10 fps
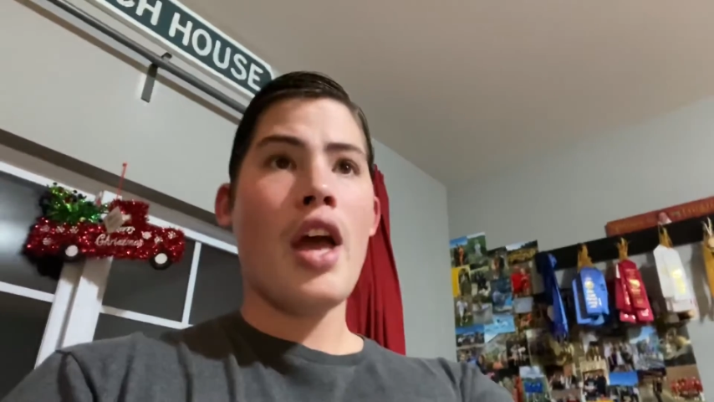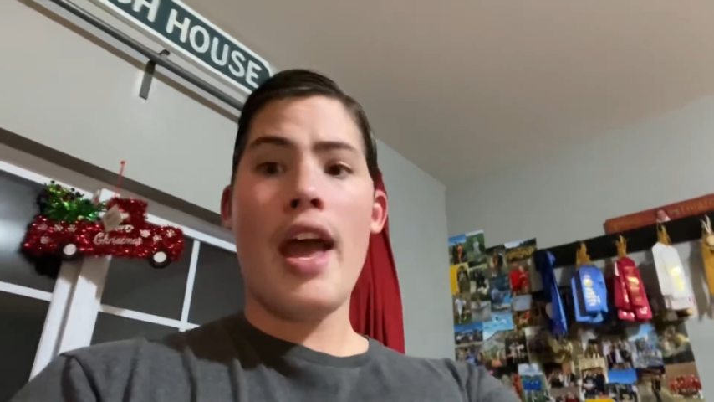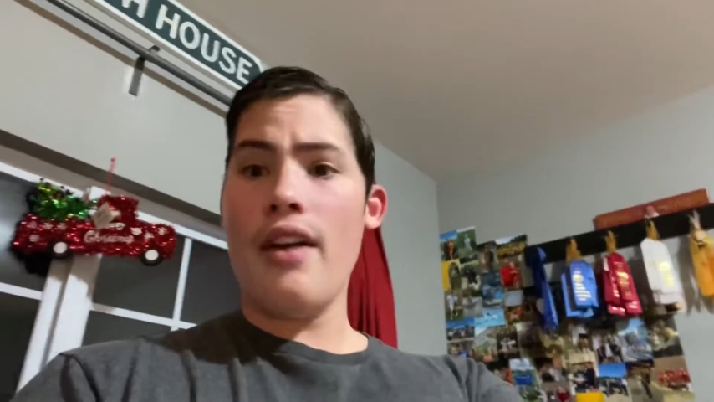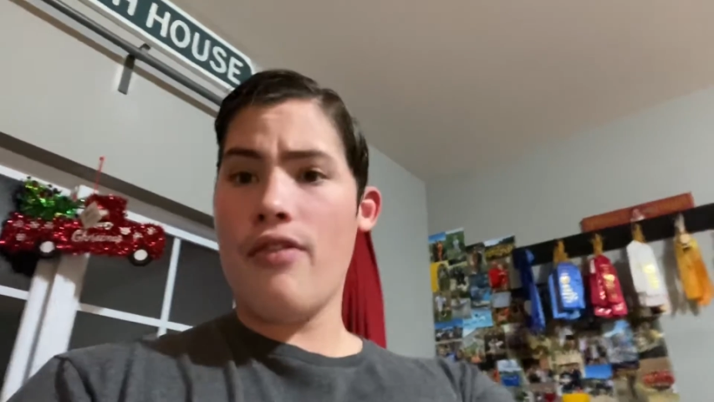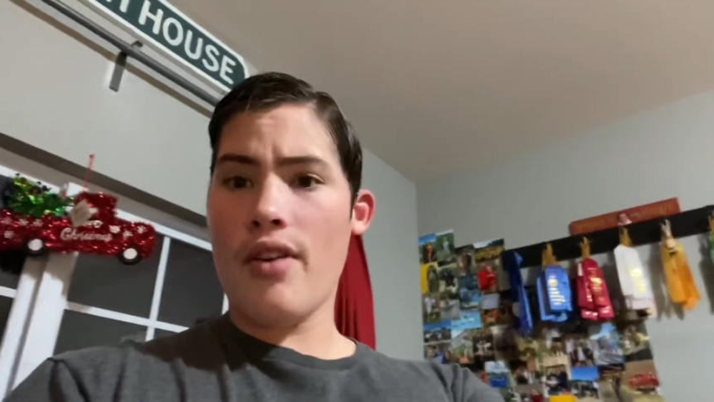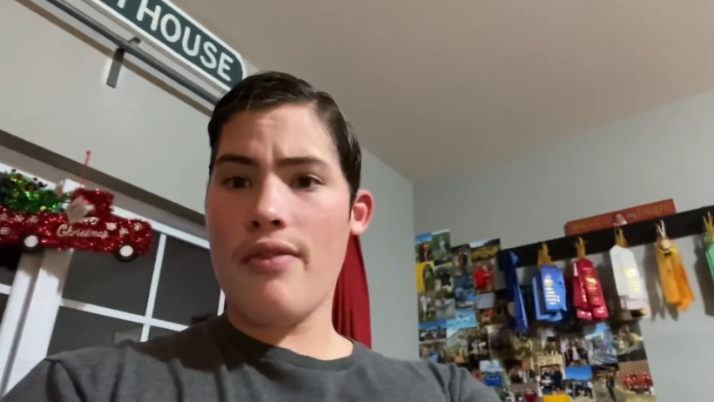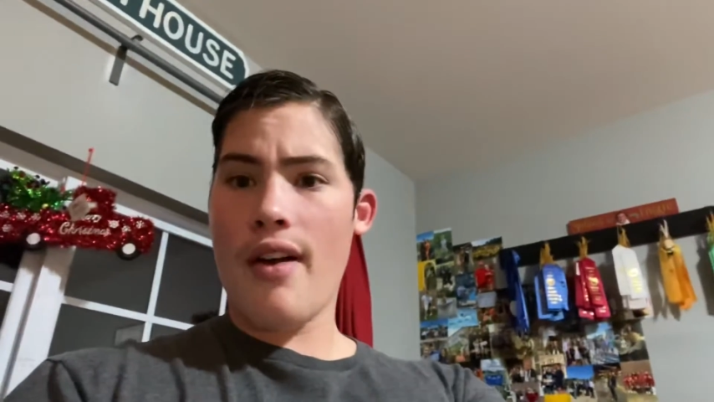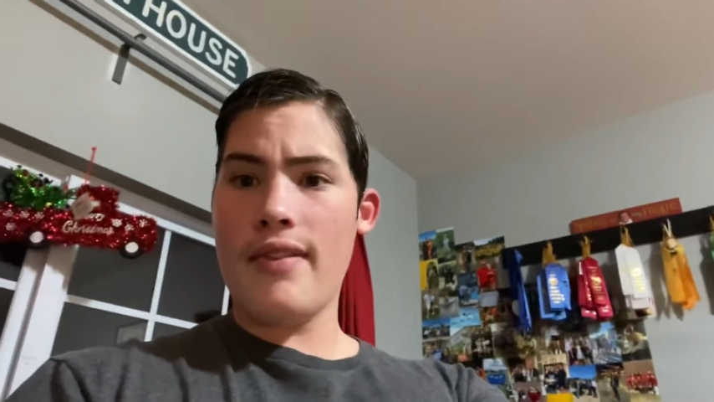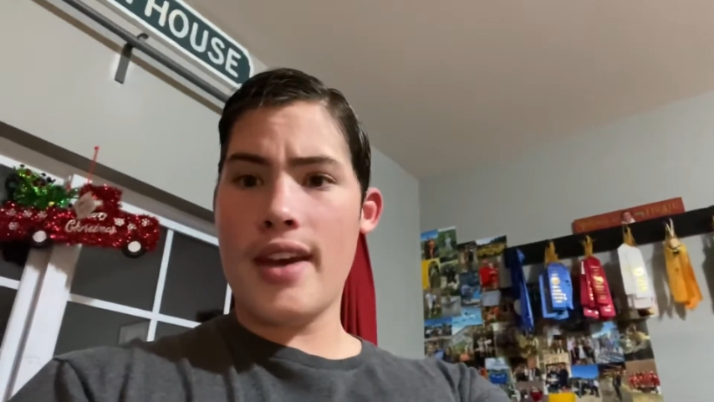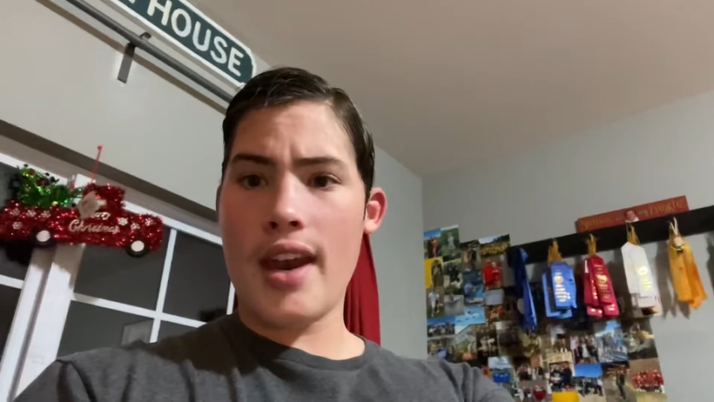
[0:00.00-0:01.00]

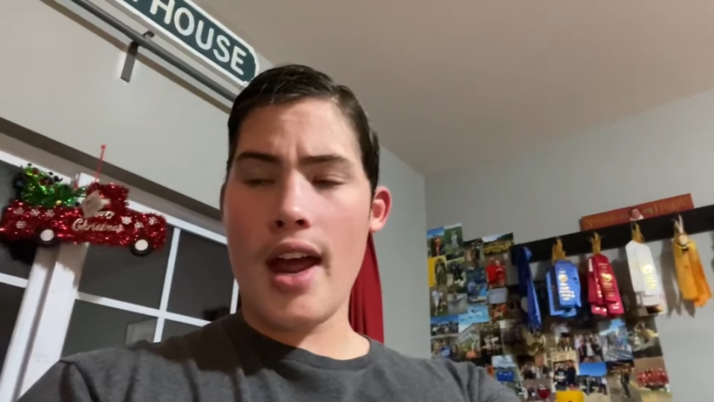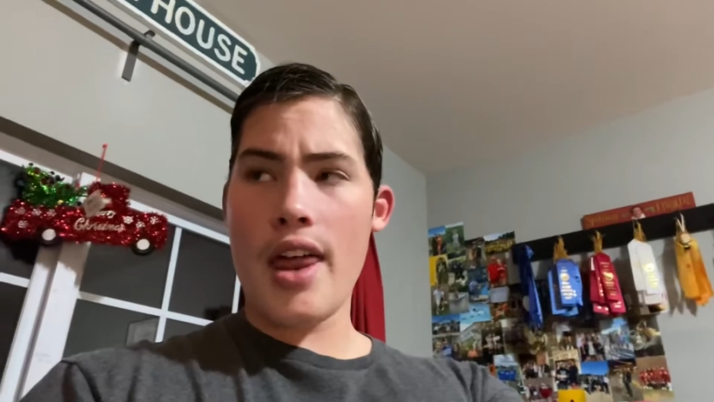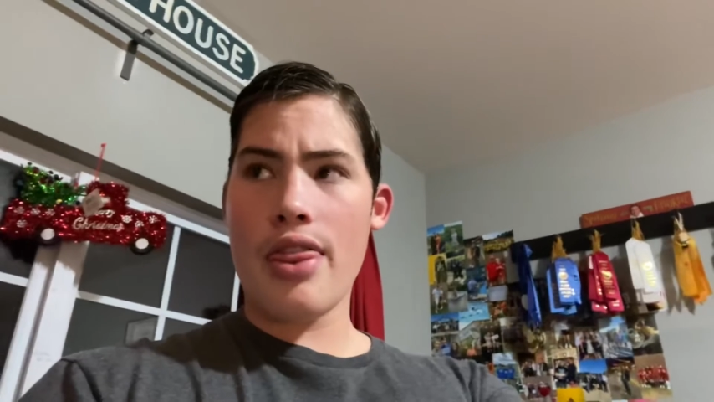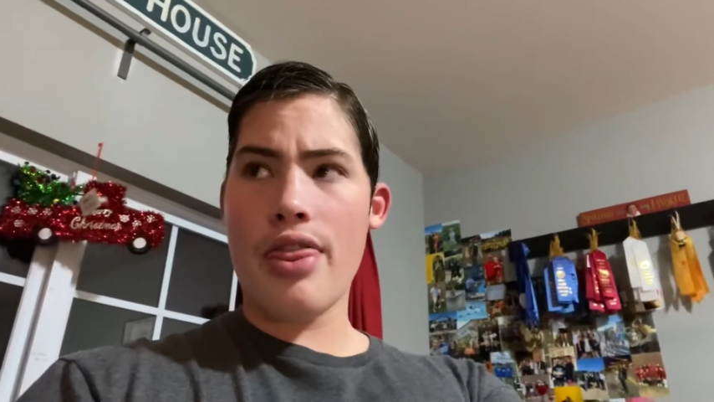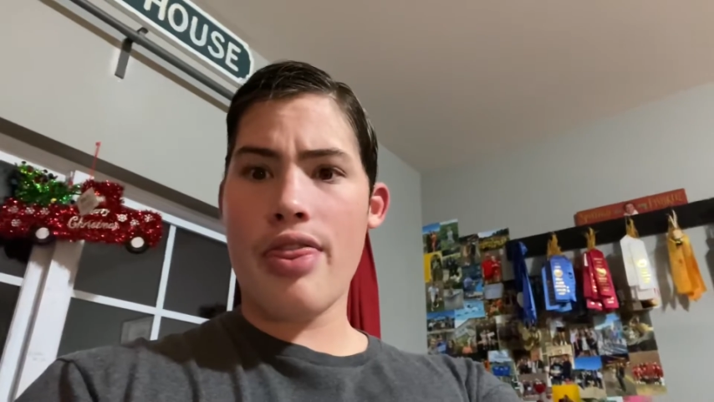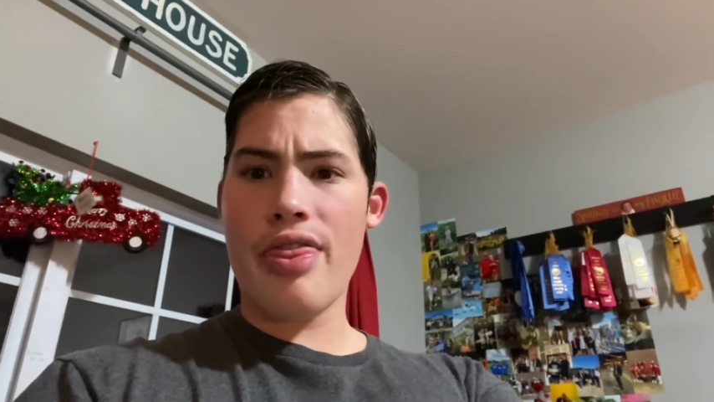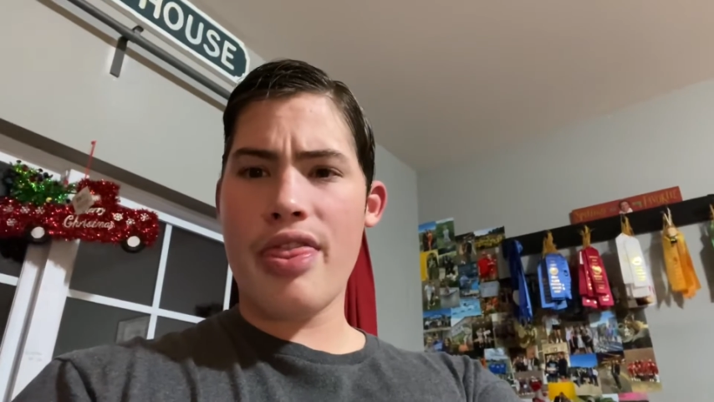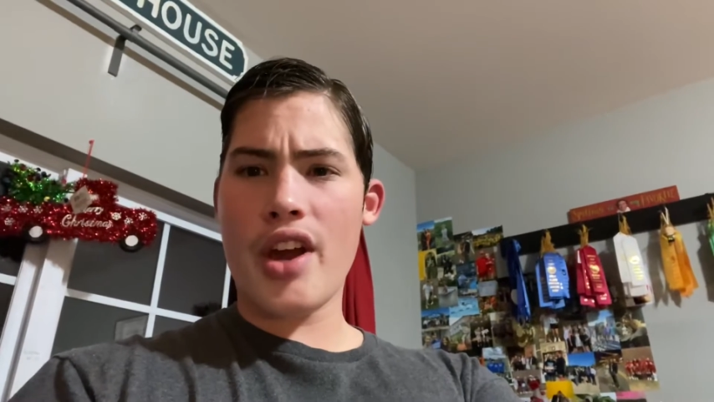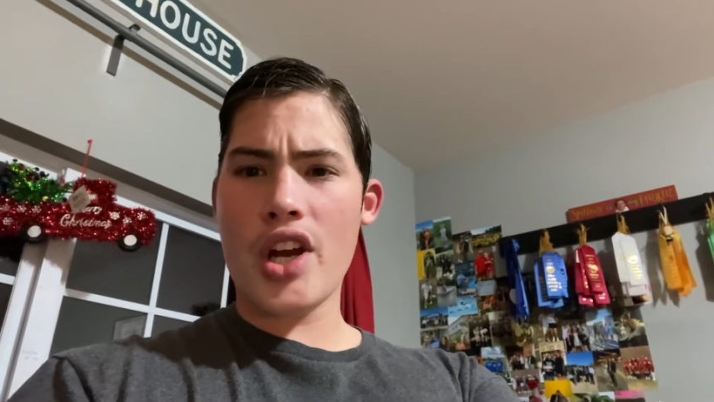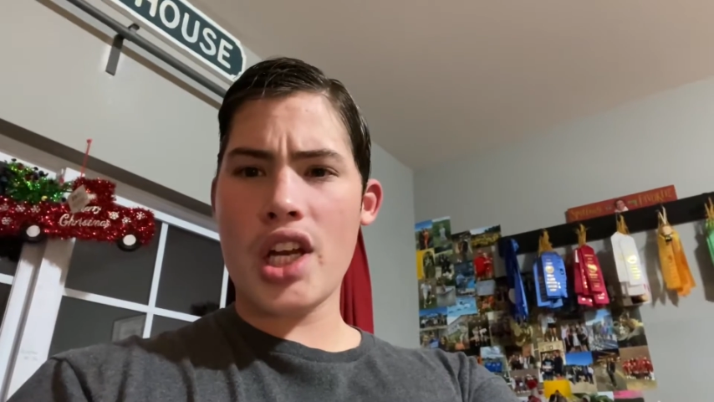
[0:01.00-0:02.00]
8:45 to
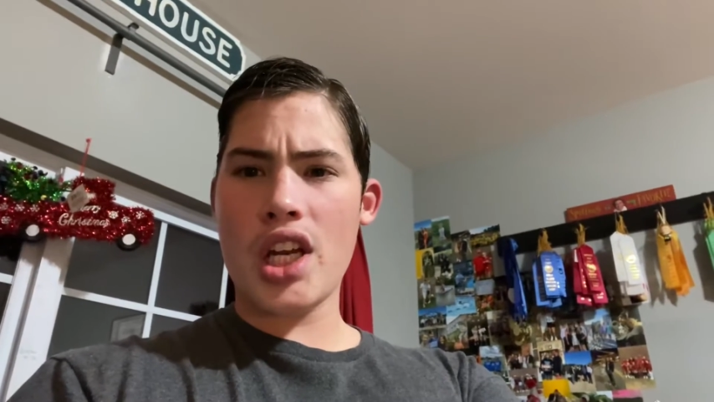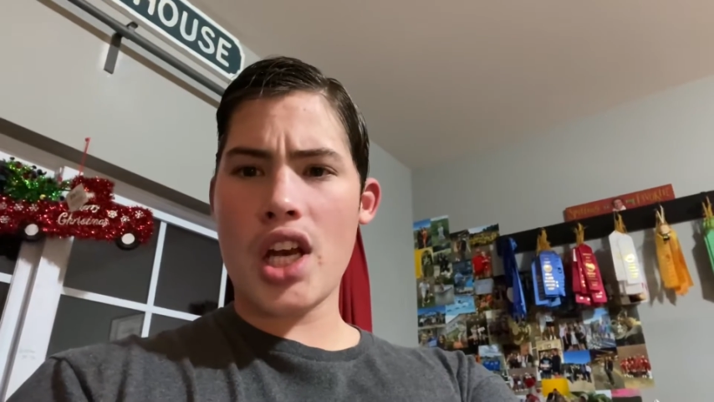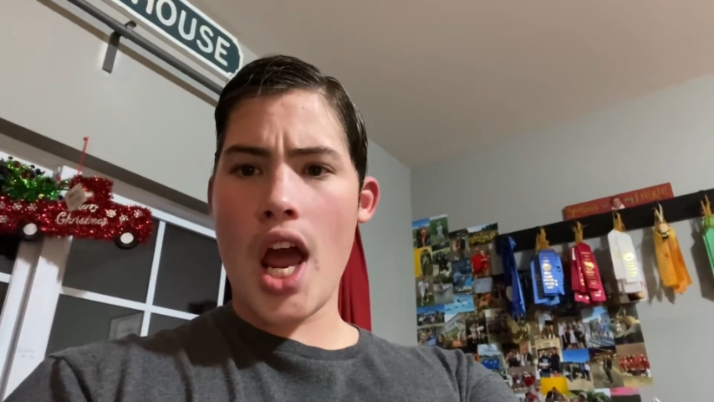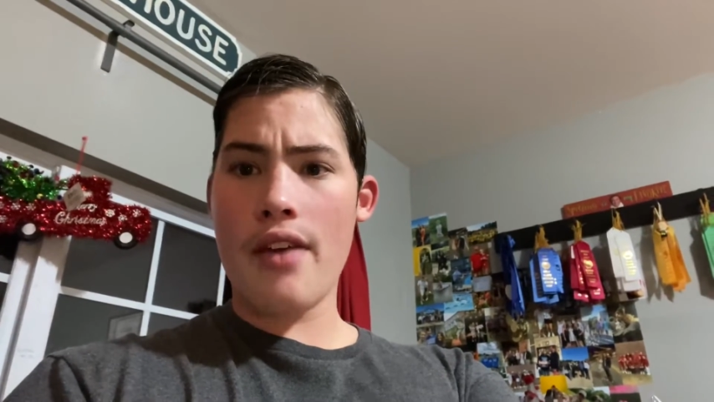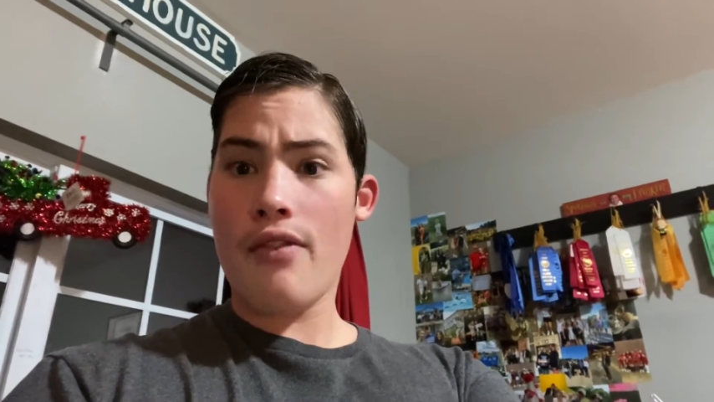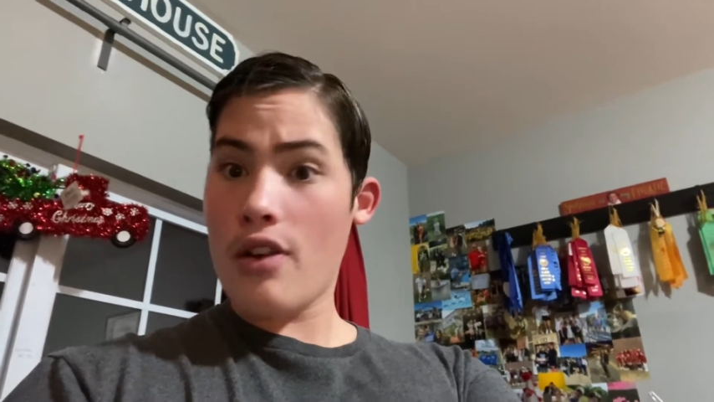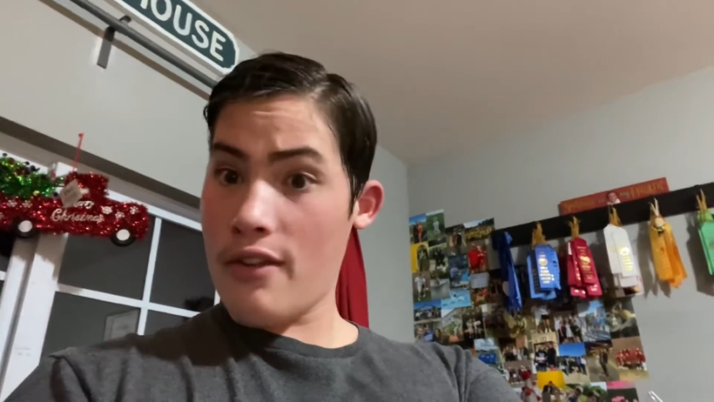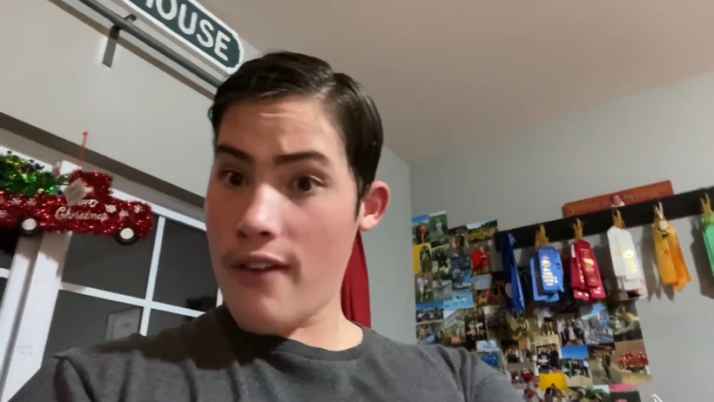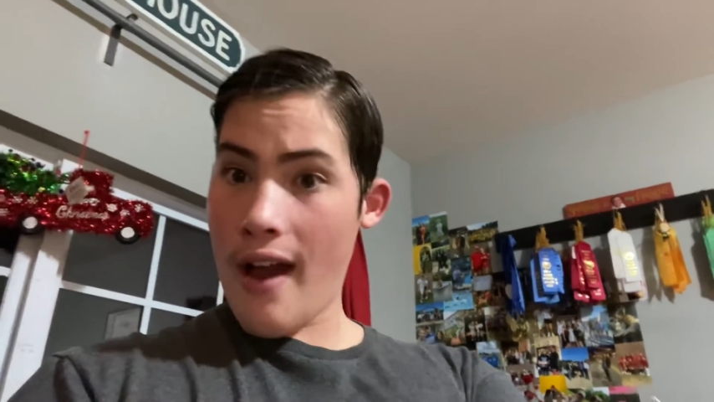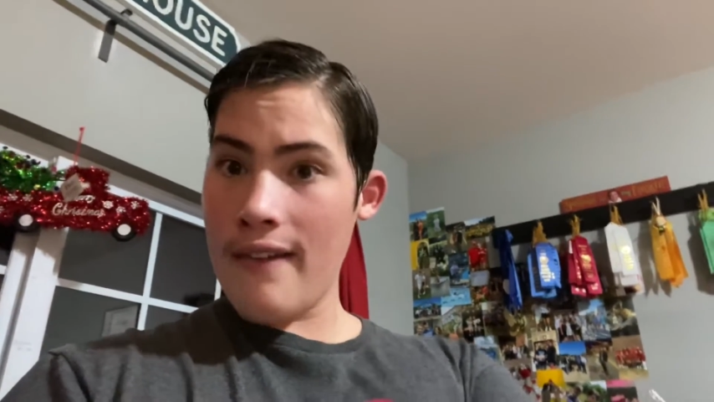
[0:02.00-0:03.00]
9:30 or
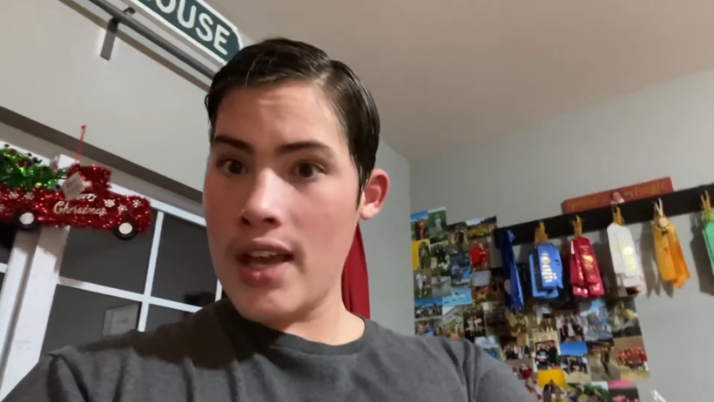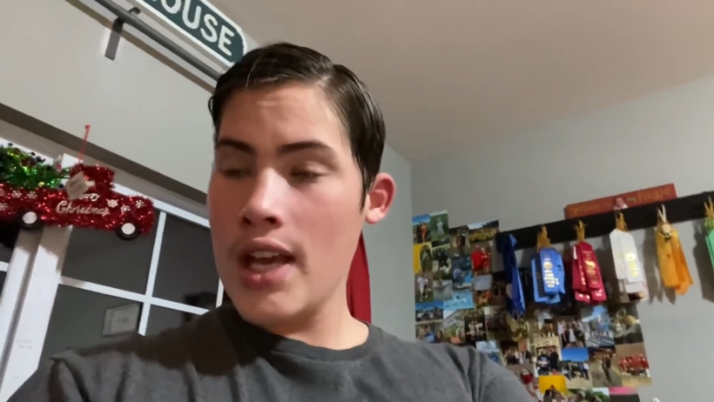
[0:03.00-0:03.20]
9:45.